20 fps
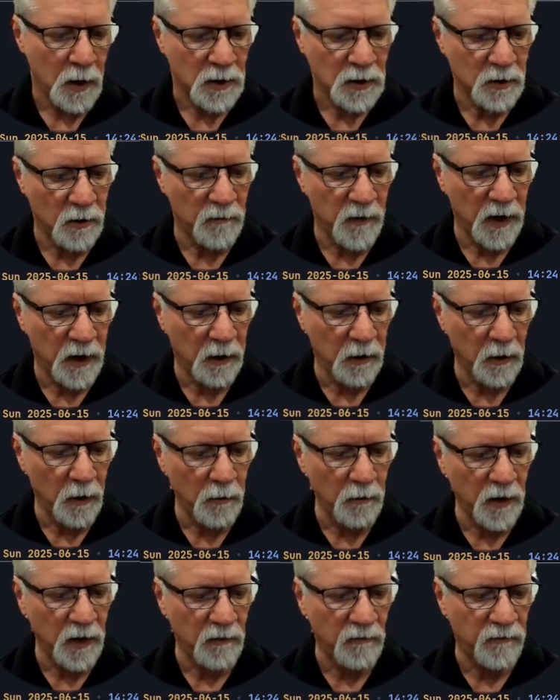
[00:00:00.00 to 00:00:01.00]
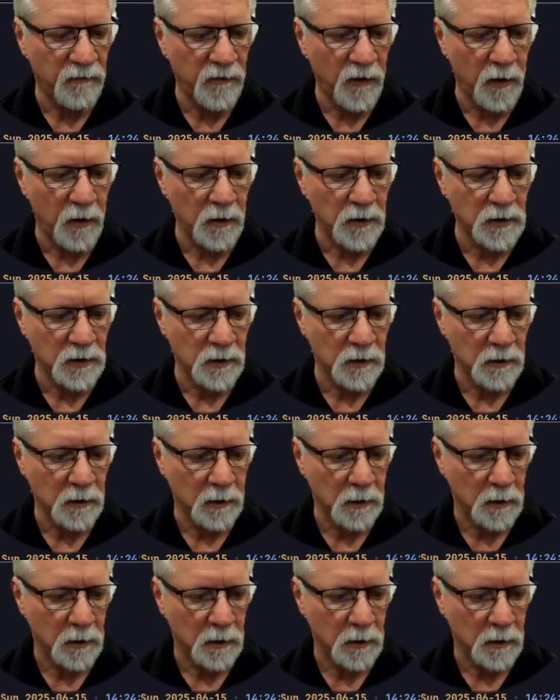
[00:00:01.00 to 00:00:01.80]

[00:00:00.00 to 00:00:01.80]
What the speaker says: So if I cloned it first,